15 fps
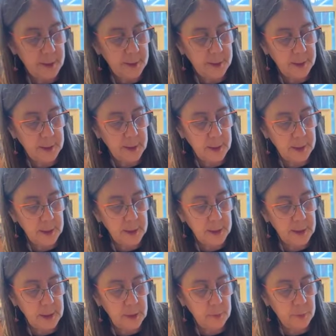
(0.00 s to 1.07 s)
Let's get a
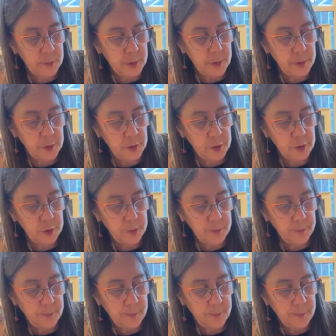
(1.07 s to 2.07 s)
clean brush.